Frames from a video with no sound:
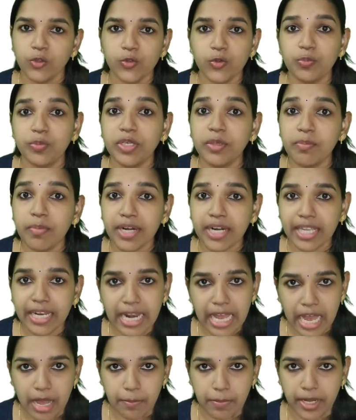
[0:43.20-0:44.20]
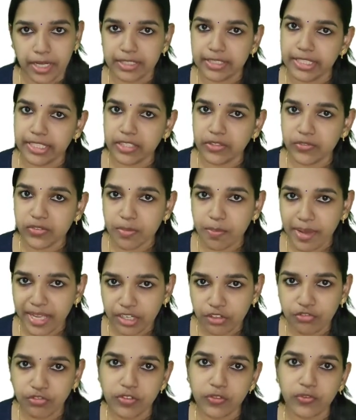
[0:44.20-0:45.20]
So brahmana labha, that is the
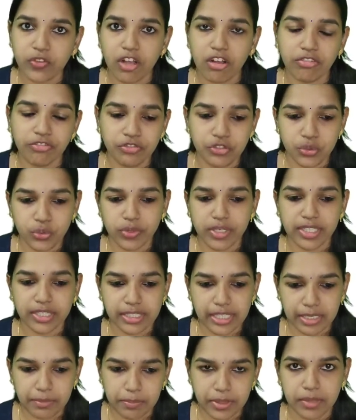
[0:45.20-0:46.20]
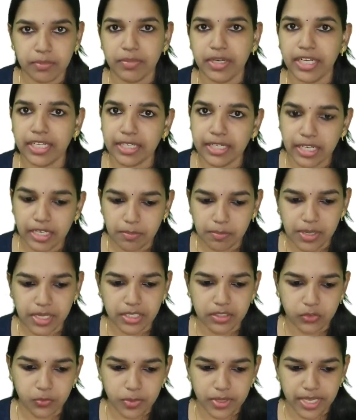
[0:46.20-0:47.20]
benefits of doing the brahmana
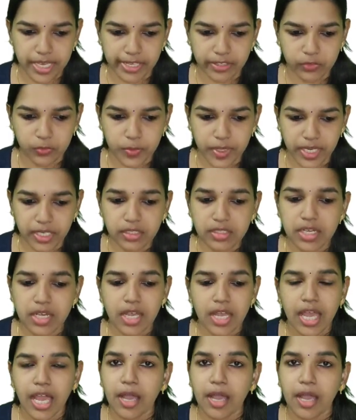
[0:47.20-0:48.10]
karma, is being explained.